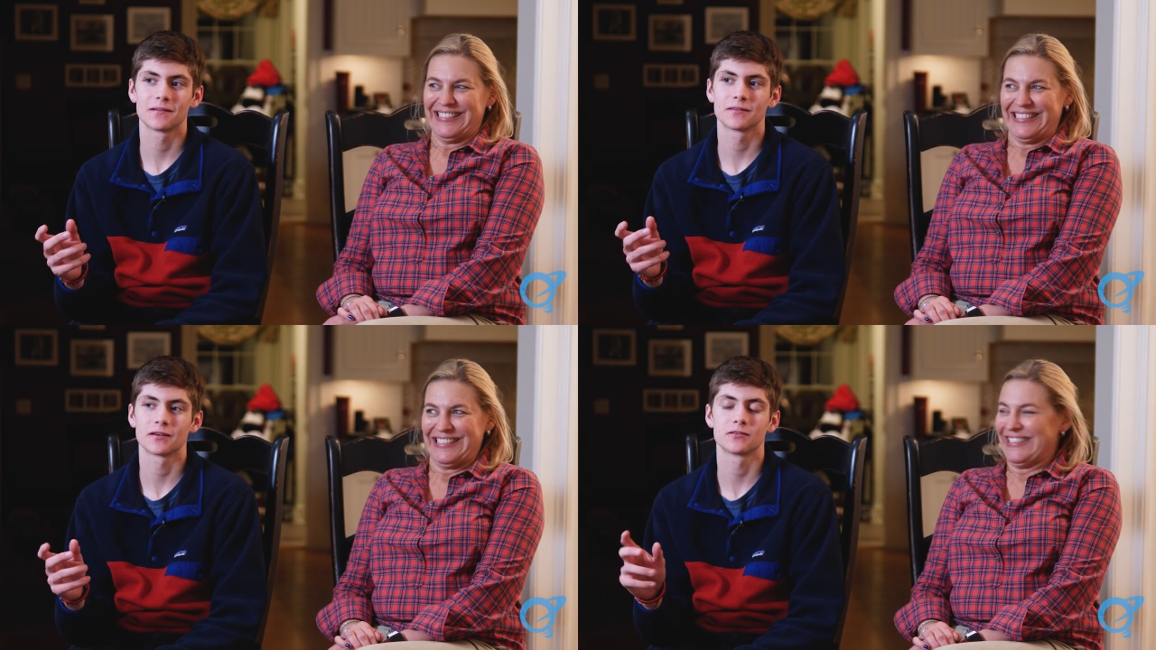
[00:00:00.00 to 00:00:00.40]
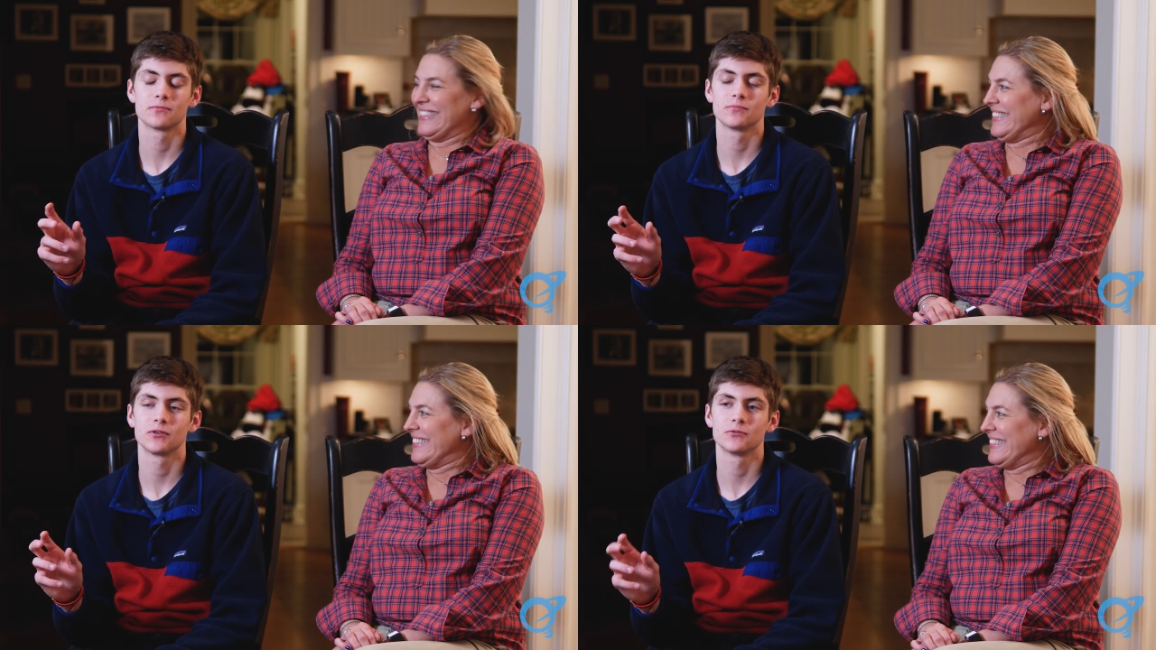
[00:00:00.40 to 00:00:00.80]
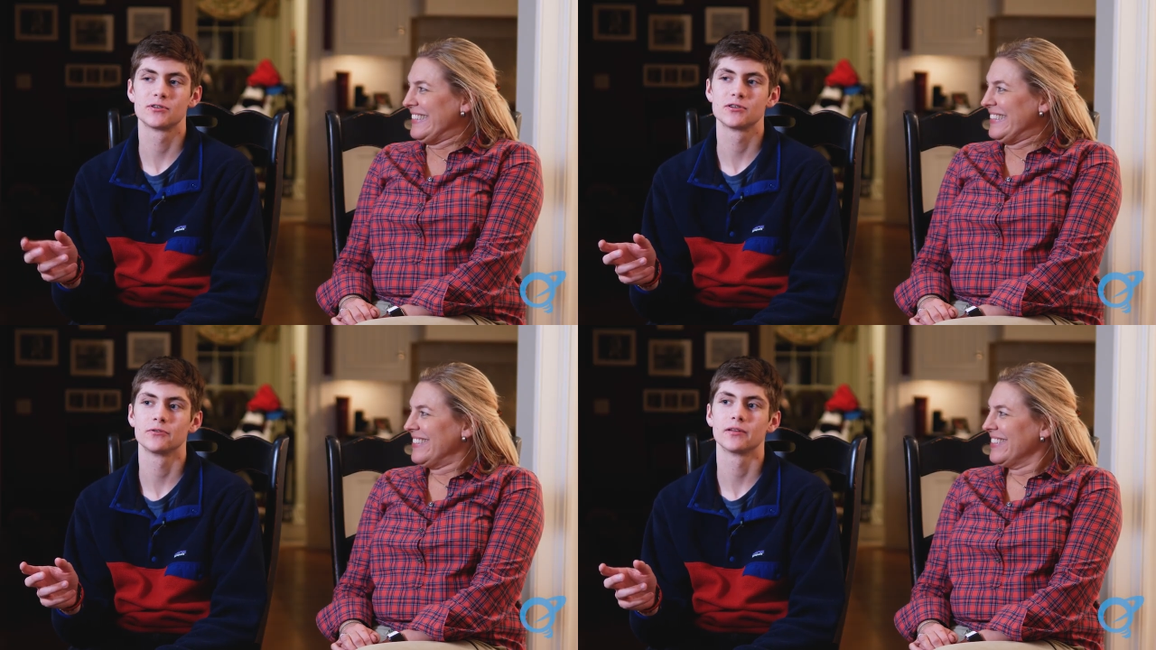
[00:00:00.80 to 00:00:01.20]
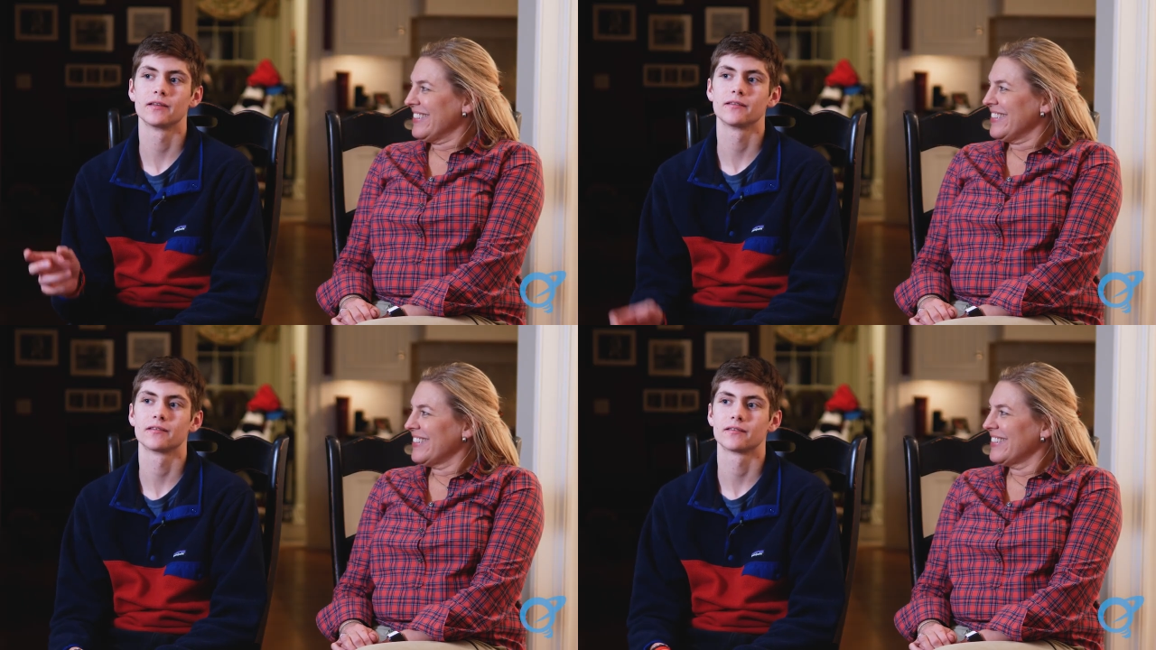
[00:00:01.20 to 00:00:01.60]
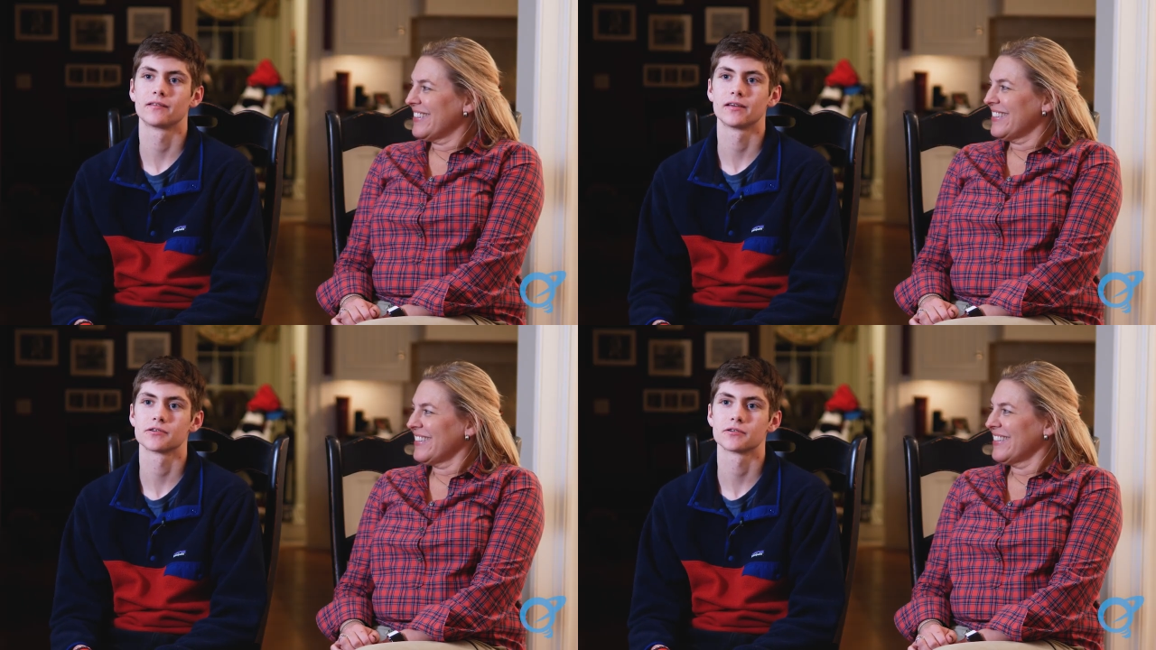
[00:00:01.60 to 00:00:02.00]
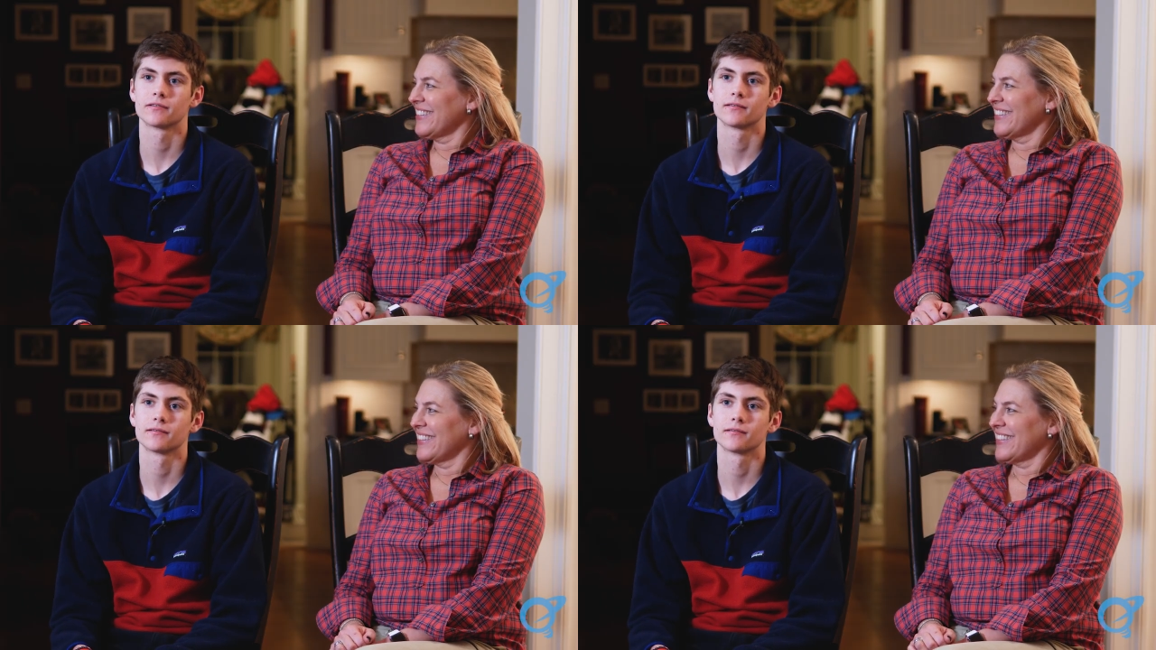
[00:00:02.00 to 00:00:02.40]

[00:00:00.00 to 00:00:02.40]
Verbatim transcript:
Speaker 1: it's like you would tune it into the station